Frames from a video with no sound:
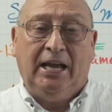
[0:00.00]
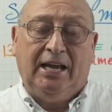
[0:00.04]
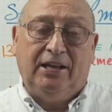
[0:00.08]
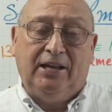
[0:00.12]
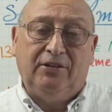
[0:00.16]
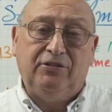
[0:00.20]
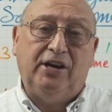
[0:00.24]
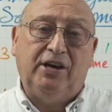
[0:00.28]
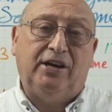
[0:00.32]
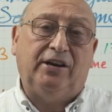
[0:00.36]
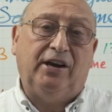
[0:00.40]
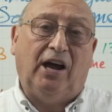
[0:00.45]

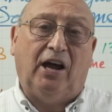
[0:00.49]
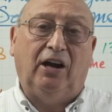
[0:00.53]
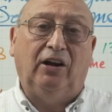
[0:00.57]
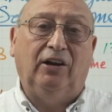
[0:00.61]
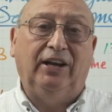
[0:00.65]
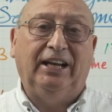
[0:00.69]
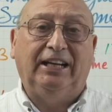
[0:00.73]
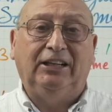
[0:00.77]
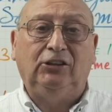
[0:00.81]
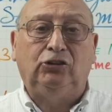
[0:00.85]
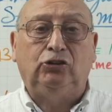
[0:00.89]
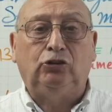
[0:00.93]
There are
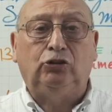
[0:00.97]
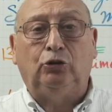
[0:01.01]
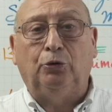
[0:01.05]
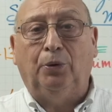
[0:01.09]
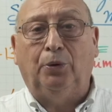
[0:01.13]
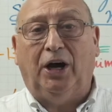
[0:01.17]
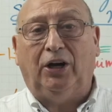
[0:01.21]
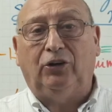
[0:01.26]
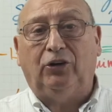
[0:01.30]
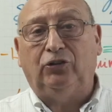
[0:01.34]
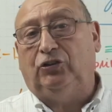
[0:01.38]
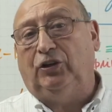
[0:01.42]
links to
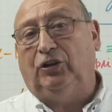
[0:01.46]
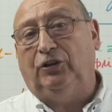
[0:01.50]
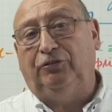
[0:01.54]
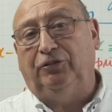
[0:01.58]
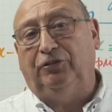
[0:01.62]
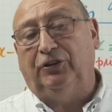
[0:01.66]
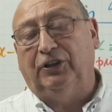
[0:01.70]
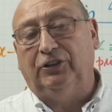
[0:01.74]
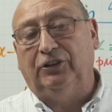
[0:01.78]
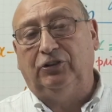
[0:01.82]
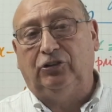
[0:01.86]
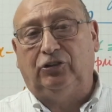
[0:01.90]
our
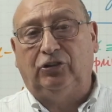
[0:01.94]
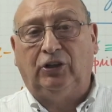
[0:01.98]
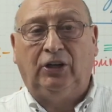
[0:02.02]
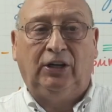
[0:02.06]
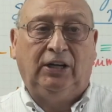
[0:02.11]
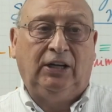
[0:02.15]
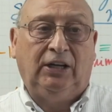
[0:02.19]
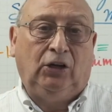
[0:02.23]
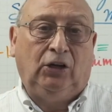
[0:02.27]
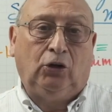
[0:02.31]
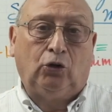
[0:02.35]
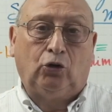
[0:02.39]
different
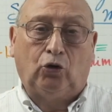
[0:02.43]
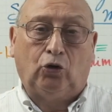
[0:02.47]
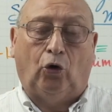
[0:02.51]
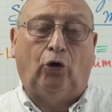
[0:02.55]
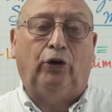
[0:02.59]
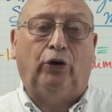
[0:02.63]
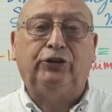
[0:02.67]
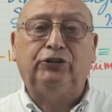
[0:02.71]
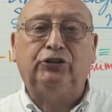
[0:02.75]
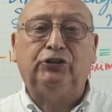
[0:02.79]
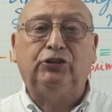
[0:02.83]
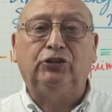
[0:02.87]

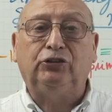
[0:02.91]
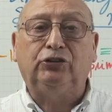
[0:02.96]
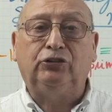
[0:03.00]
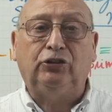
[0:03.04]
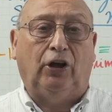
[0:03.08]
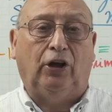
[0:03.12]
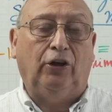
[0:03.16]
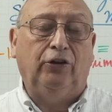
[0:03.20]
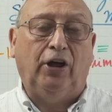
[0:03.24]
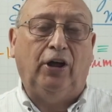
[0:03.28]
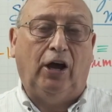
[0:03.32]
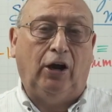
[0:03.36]
courses
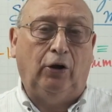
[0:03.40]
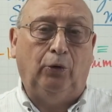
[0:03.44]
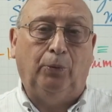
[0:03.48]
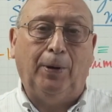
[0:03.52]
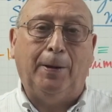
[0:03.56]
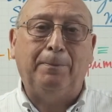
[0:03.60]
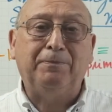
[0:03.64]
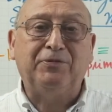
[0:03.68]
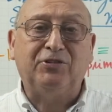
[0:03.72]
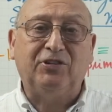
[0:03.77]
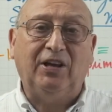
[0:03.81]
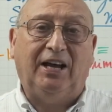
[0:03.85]
on our
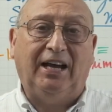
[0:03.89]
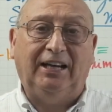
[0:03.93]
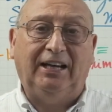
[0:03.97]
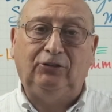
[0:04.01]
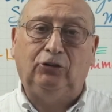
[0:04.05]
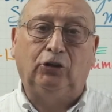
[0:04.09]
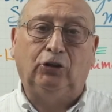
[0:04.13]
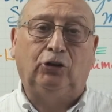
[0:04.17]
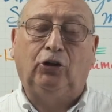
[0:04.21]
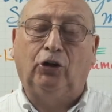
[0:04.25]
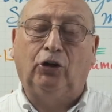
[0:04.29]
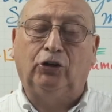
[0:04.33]
website,
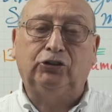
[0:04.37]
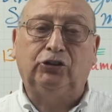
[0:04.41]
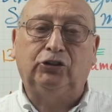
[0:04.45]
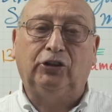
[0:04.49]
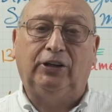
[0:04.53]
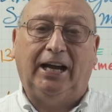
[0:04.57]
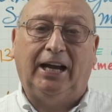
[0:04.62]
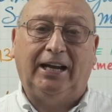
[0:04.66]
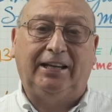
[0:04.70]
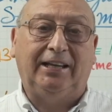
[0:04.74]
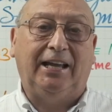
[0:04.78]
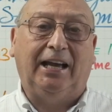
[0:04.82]

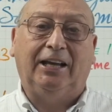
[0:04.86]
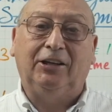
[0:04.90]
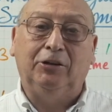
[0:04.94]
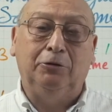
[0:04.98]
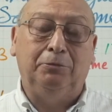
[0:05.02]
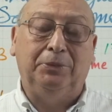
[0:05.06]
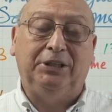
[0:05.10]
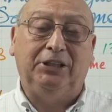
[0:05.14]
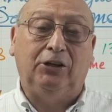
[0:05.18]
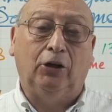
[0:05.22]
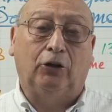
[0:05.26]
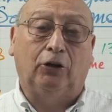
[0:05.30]

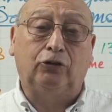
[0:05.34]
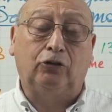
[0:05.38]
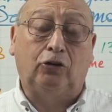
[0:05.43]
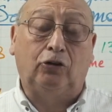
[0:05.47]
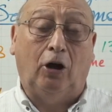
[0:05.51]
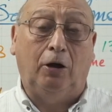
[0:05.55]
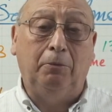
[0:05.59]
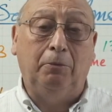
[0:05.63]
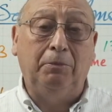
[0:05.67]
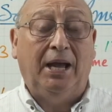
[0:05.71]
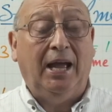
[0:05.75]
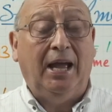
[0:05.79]

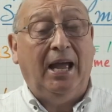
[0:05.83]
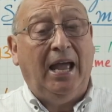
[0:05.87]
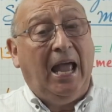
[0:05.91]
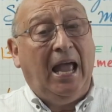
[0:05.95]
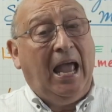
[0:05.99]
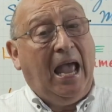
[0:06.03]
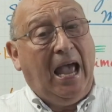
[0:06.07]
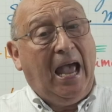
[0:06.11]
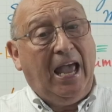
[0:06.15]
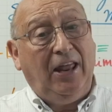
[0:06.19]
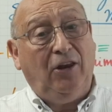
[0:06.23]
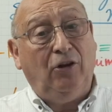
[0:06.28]
theceusteracademy.com,
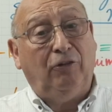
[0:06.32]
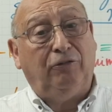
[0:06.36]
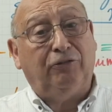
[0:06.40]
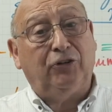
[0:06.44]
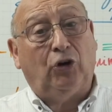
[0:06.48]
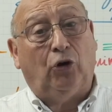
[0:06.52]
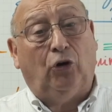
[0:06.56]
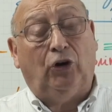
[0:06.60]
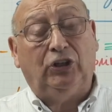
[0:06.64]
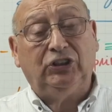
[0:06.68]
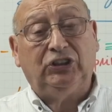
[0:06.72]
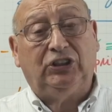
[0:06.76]
and of
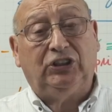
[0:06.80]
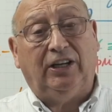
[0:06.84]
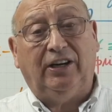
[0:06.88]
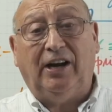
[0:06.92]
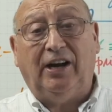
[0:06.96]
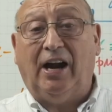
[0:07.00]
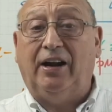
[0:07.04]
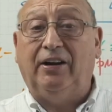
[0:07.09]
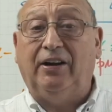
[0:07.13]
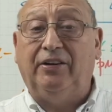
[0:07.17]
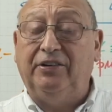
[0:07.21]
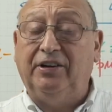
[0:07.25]
course there
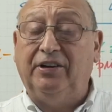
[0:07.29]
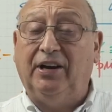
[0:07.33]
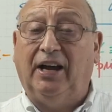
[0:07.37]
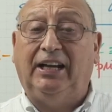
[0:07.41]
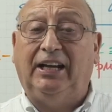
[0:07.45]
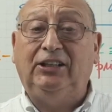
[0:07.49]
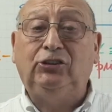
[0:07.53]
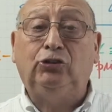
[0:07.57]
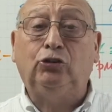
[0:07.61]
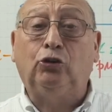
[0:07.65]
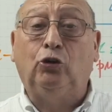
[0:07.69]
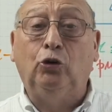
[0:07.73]
are
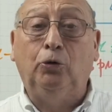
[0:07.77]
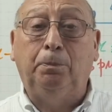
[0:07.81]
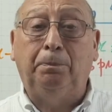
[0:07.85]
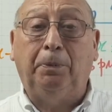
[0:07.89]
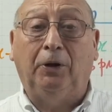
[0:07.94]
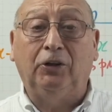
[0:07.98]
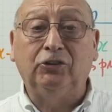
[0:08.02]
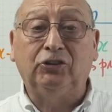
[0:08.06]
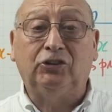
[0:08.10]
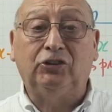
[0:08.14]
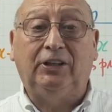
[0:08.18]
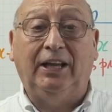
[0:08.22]
nice
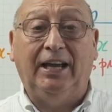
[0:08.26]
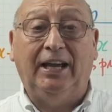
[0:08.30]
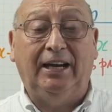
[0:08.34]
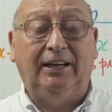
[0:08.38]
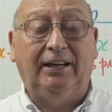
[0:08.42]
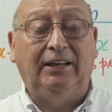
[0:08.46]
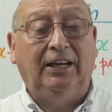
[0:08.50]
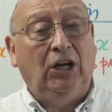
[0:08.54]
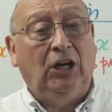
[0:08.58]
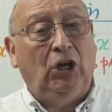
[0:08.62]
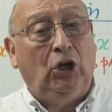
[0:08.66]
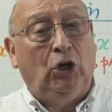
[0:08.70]
coupons
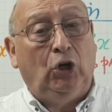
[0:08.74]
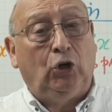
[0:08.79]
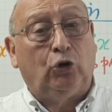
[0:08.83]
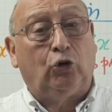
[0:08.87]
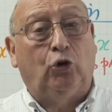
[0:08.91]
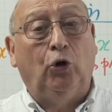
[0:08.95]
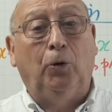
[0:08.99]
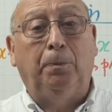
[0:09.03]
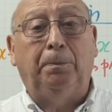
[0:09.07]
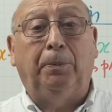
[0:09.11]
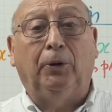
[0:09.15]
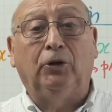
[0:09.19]
there,
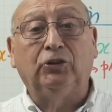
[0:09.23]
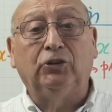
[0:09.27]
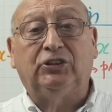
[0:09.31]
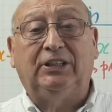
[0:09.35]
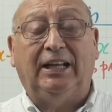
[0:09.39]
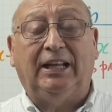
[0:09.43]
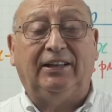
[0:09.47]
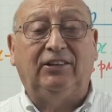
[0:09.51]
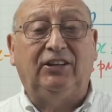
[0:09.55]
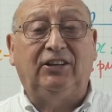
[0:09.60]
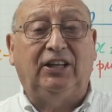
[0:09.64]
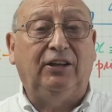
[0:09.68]
coupons
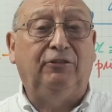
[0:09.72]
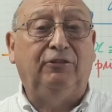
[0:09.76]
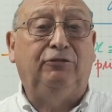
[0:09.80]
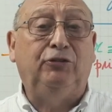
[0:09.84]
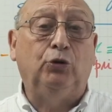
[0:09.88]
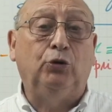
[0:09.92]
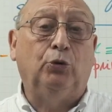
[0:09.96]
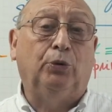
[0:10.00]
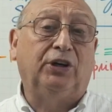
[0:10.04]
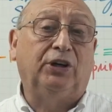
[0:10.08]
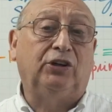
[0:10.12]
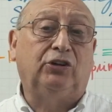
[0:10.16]
that give
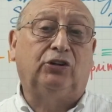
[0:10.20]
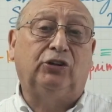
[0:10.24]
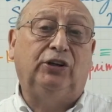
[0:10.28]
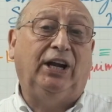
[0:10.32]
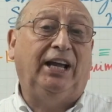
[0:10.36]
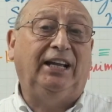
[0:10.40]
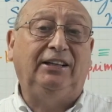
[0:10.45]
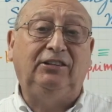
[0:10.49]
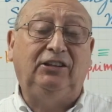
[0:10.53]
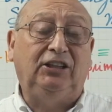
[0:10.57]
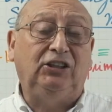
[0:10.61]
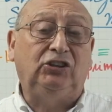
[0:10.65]
you a
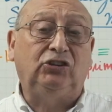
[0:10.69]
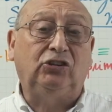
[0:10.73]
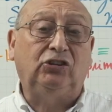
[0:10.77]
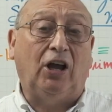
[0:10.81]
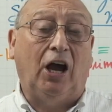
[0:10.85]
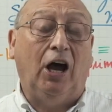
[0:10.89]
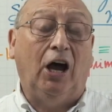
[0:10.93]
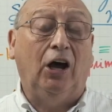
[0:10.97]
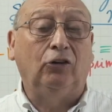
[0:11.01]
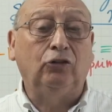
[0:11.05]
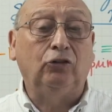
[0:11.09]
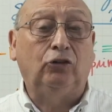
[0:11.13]
great
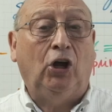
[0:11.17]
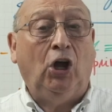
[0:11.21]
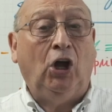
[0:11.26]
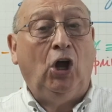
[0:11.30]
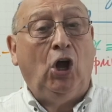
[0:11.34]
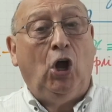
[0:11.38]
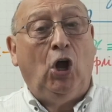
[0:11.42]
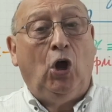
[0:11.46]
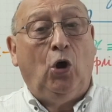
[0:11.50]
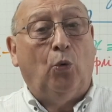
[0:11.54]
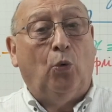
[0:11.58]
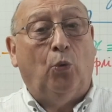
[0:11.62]
discount
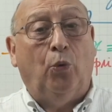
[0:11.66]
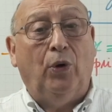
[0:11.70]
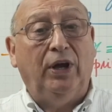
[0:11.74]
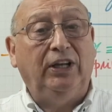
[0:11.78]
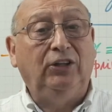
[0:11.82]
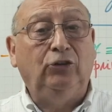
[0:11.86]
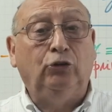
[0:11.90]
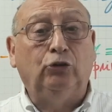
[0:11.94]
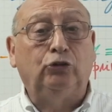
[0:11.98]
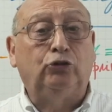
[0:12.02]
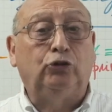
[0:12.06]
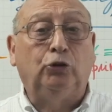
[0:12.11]

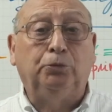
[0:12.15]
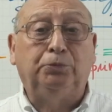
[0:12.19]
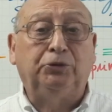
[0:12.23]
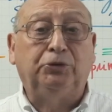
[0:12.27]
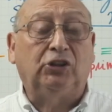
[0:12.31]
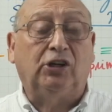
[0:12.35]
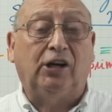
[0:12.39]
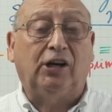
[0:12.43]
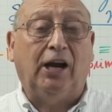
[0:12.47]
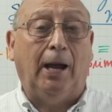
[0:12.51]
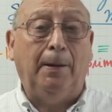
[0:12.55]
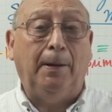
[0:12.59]
when you
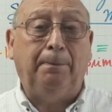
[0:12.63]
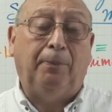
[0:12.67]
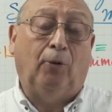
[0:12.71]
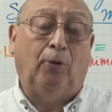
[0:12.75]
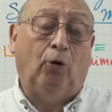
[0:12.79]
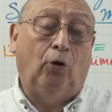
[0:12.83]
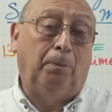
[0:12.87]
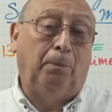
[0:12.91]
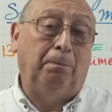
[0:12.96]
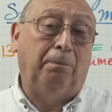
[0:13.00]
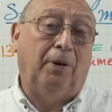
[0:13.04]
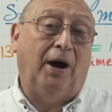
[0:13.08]
subscribe
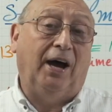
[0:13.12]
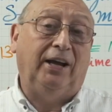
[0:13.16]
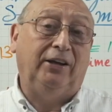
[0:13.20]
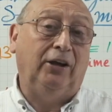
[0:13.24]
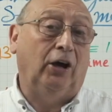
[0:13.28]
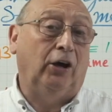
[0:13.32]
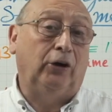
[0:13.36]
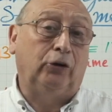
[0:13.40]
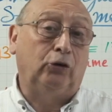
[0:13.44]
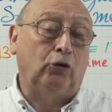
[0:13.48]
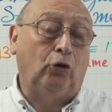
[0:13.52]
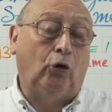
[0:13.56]
or buy
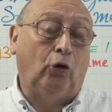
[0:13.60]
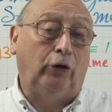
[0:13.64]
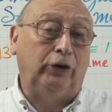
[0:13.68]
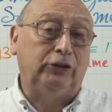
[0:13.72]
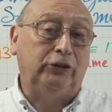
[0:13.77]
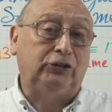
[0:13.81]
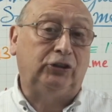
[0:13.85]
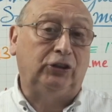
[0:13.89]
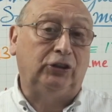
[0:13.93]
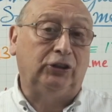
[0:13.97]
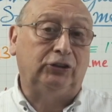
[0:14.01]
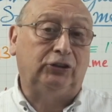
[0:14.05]
our
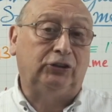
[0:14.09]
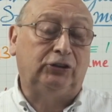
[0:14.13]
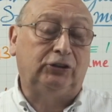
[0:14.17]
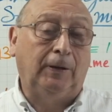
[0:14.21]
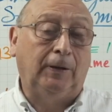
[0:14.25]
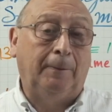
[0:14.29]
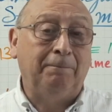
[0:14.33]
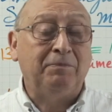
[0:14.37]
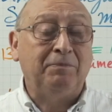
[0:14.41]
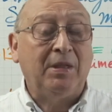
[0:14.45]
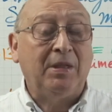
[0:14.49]
courses.